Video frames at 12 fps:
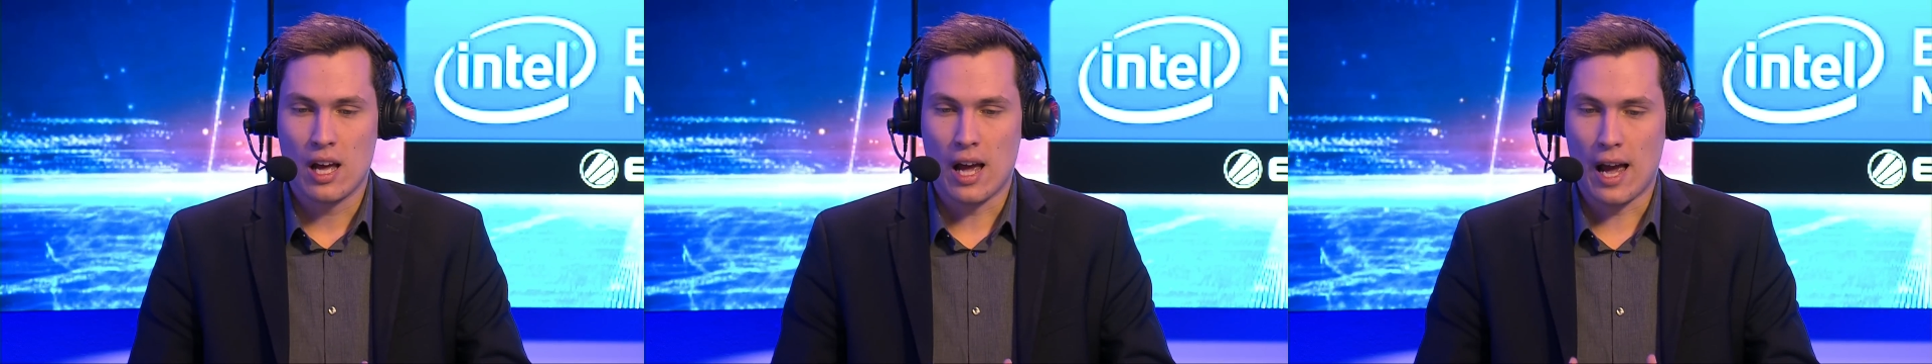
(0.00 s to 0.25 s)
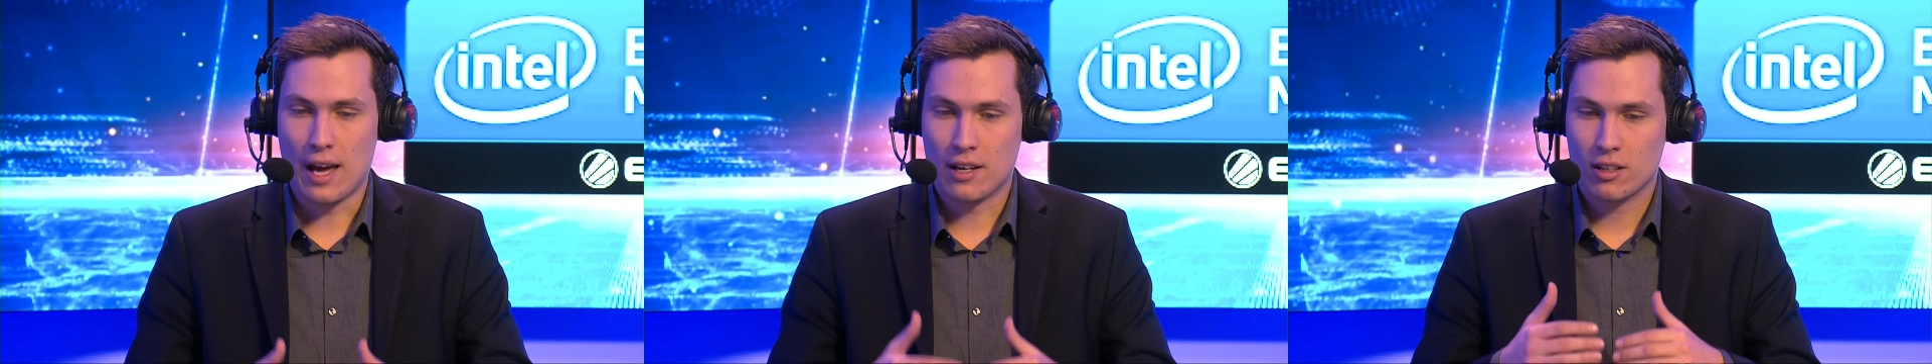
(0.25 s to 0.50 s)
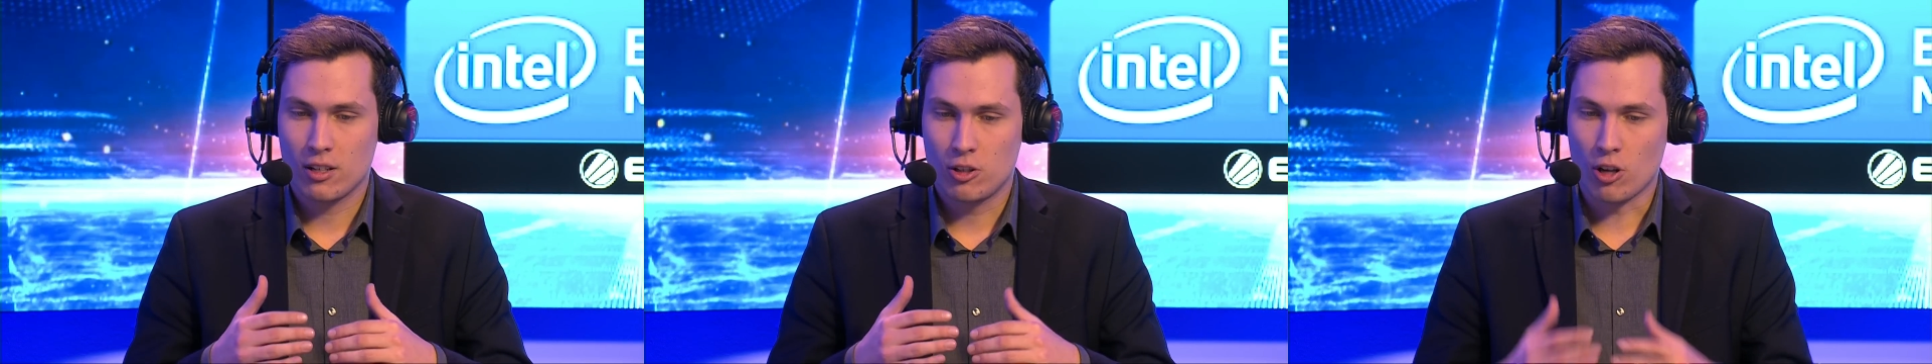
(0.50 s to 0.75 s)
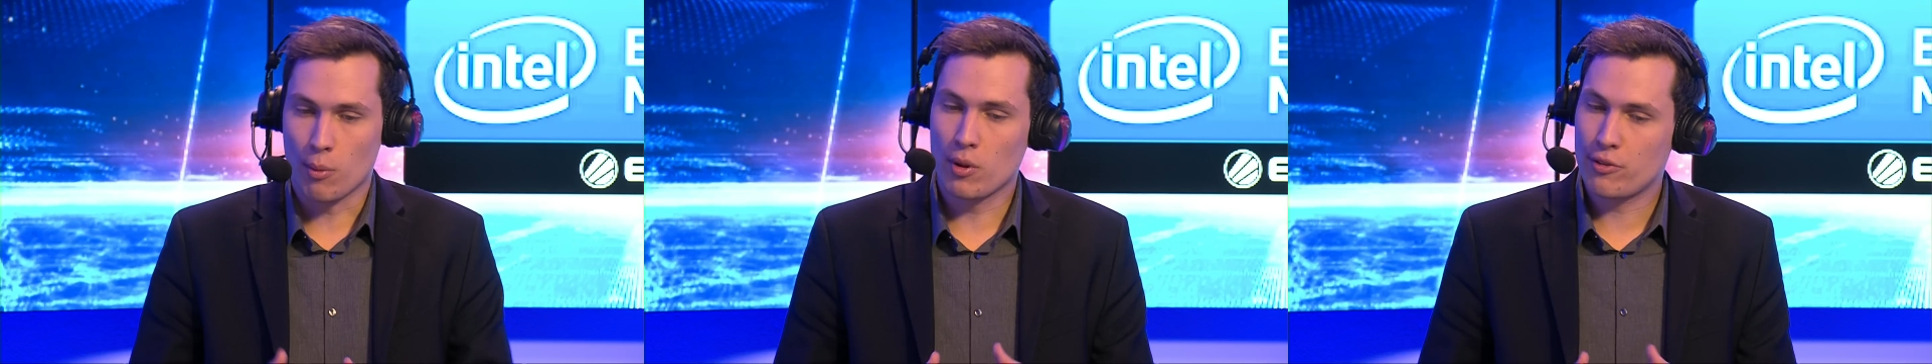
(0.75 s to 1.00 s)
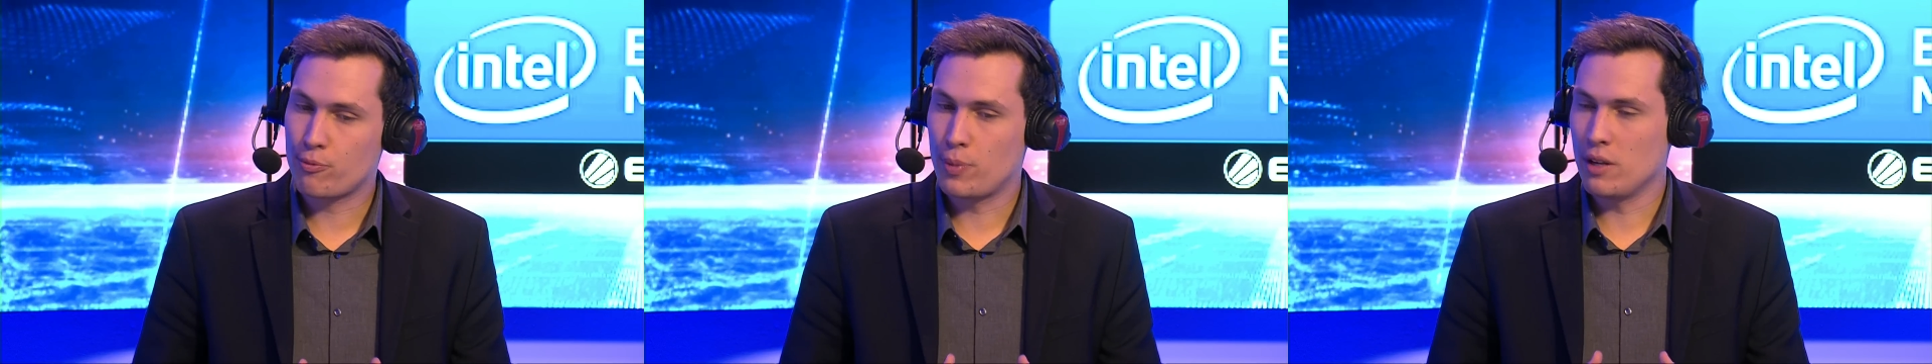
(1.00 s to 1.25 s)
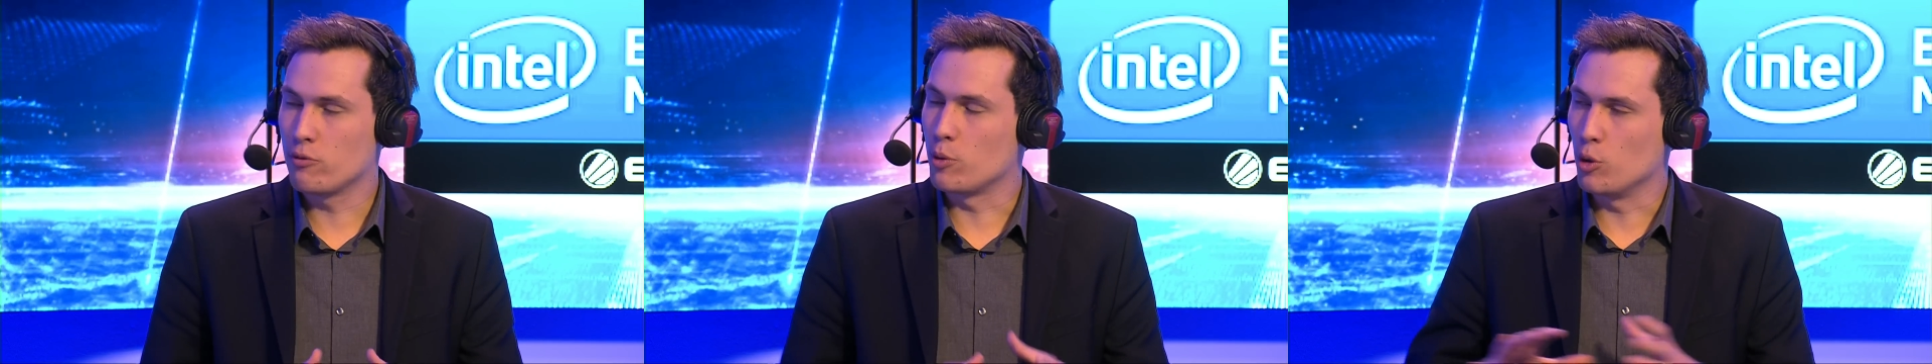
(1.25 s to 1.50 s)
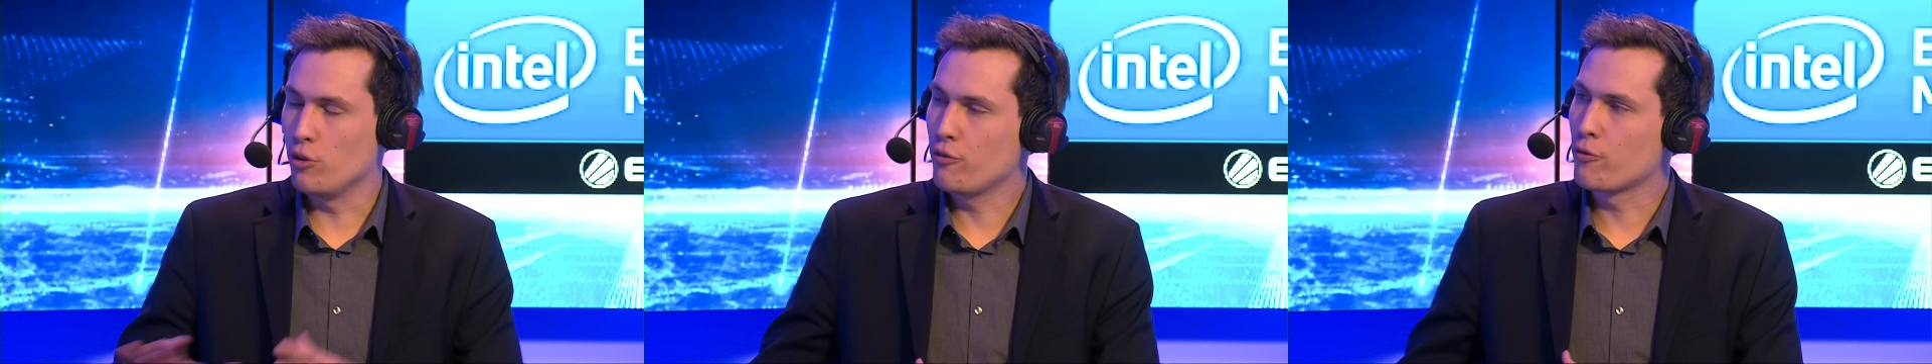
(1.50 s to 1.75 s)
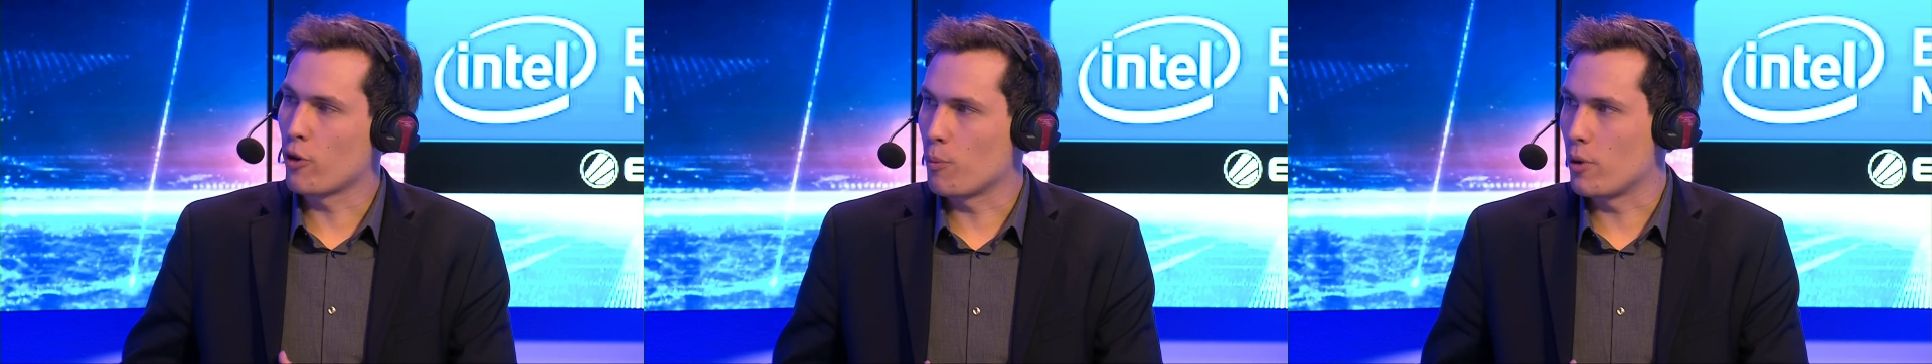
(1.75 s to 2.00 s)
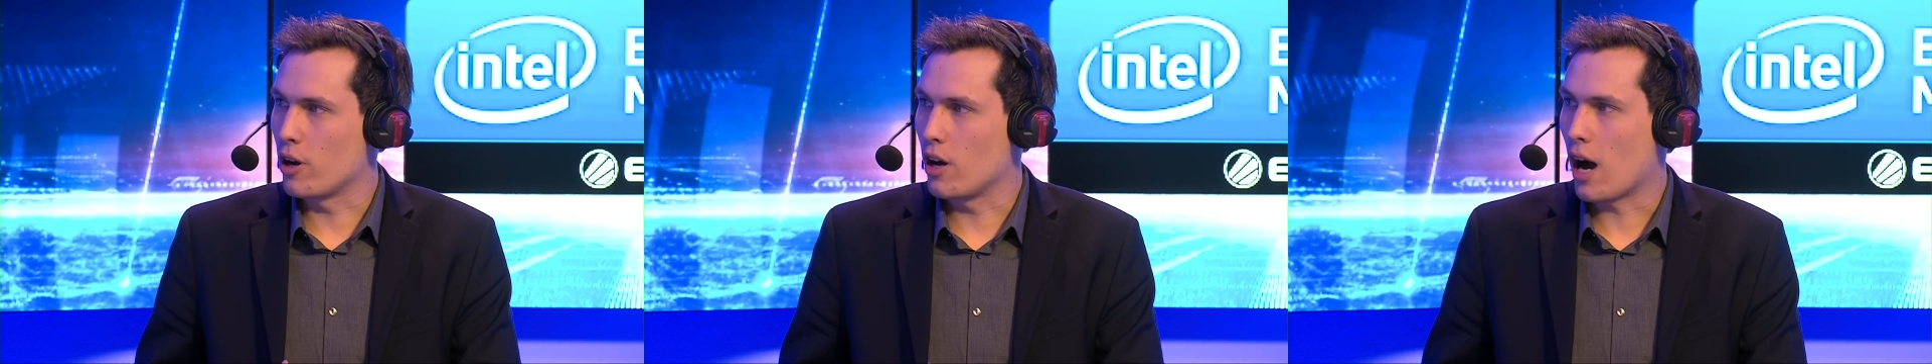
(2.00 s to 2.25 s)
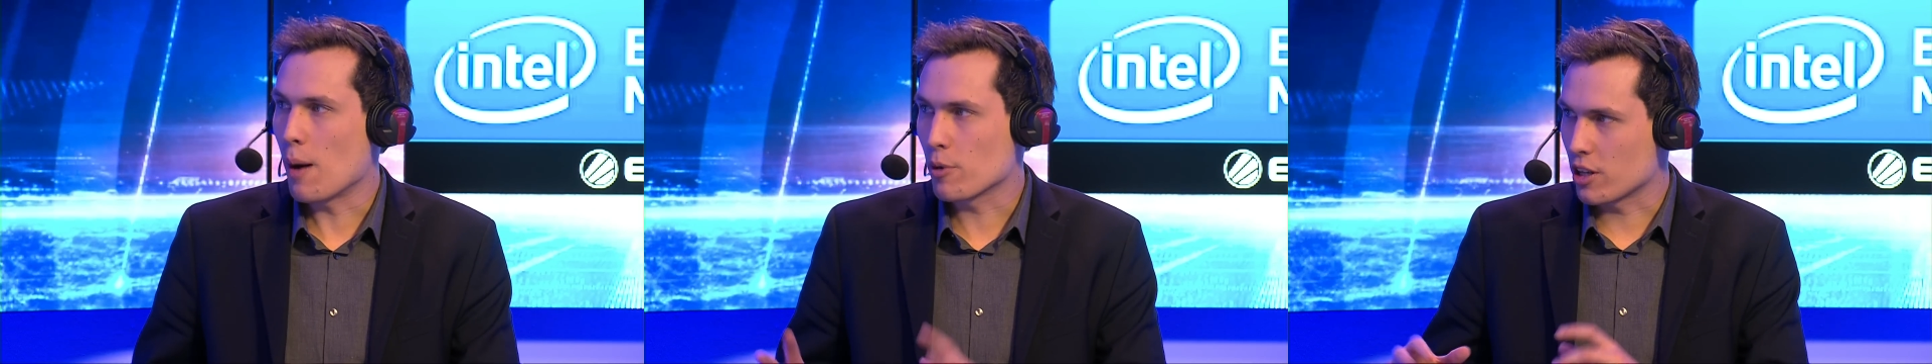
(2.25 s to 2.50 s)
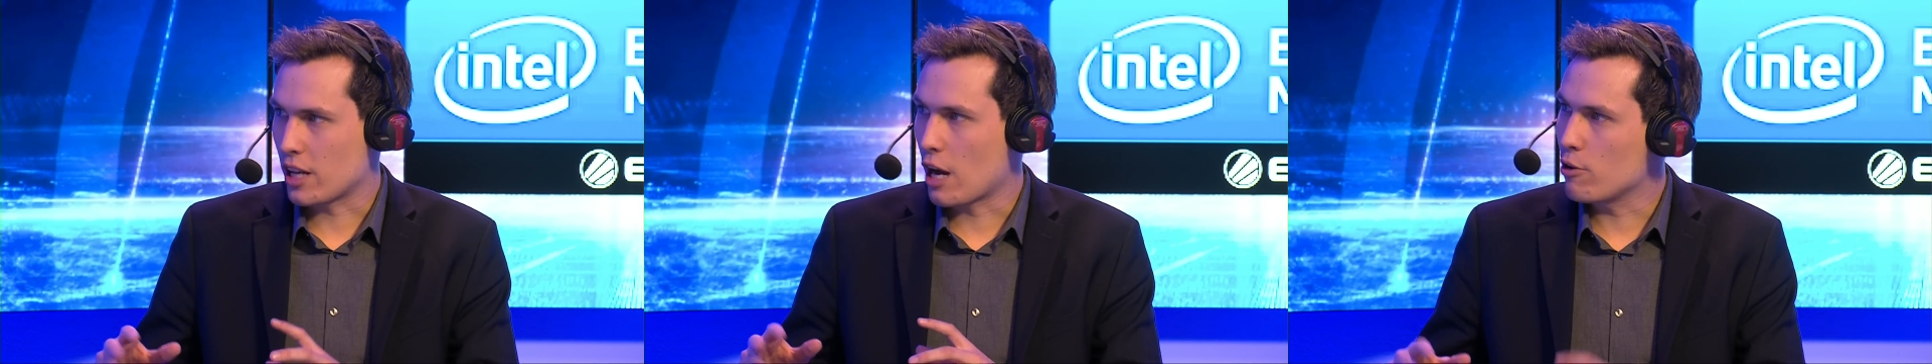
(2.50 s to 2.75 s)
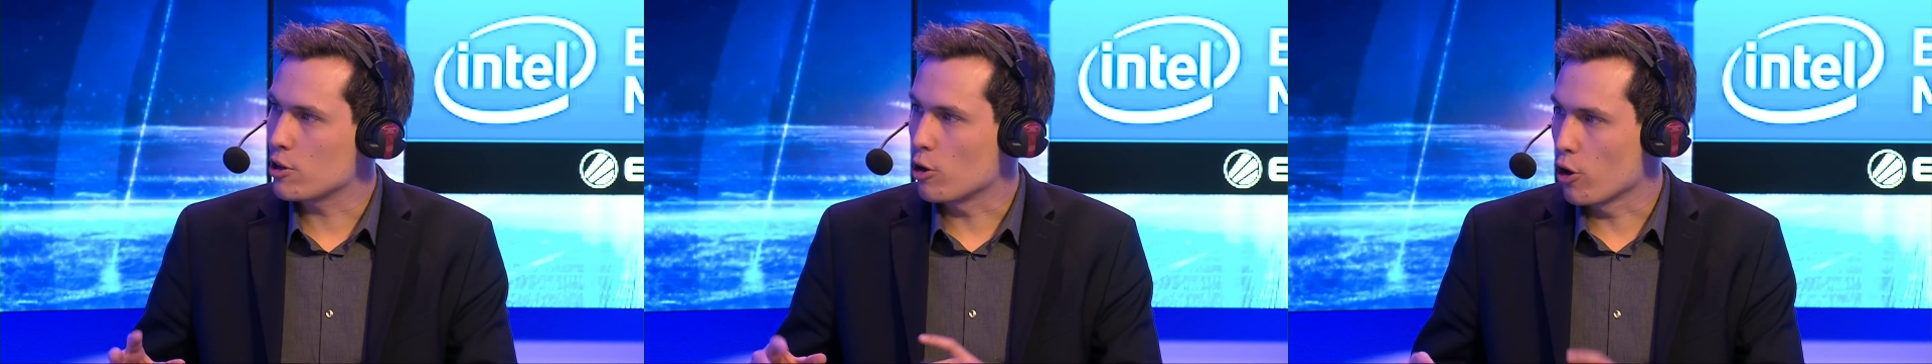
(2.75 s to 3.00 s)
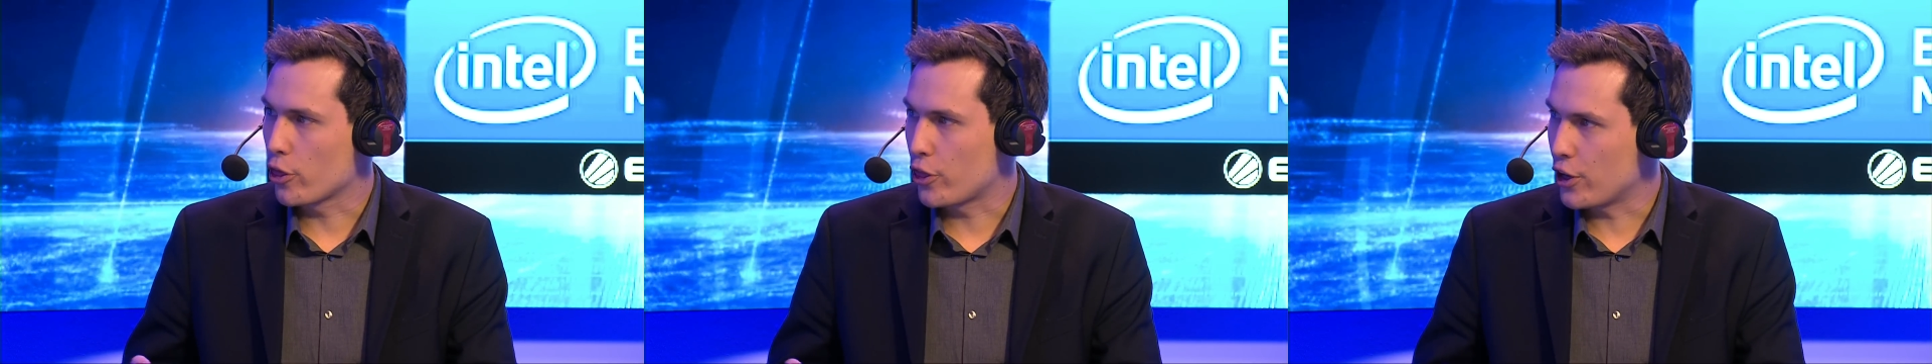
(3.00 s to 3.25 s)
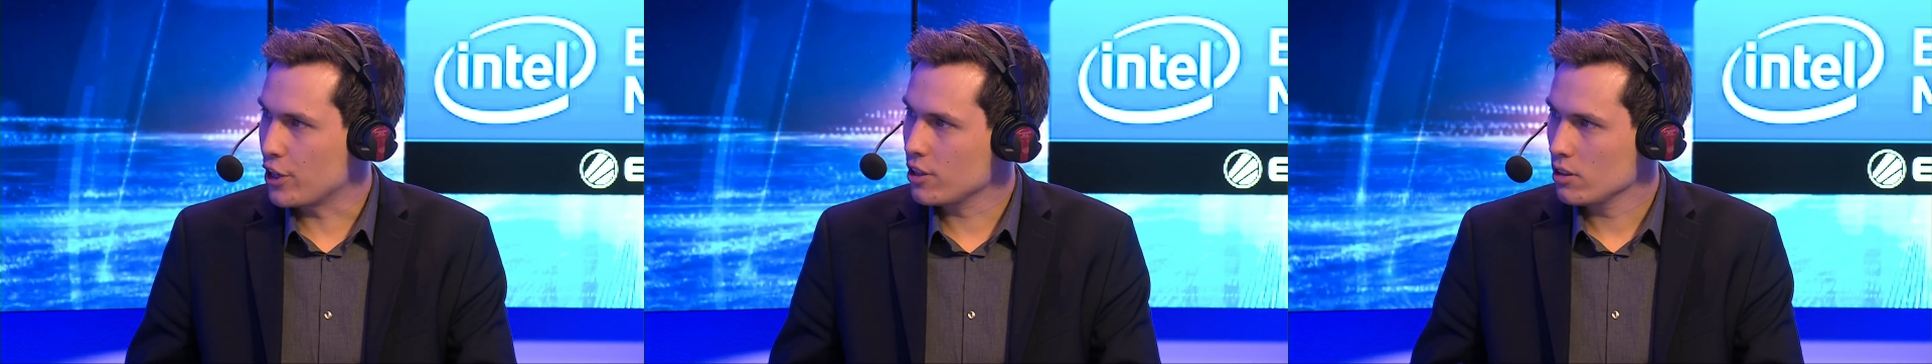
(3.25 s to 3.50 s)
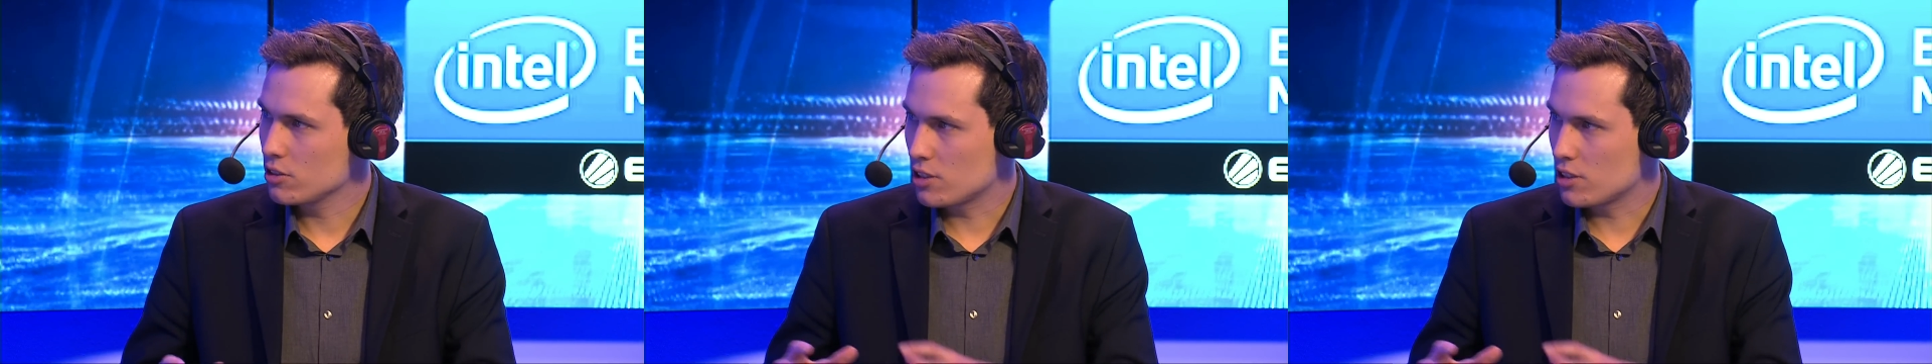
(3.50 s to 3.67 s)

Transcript: And Doublelift being removed from a I'm going to carry the whole thing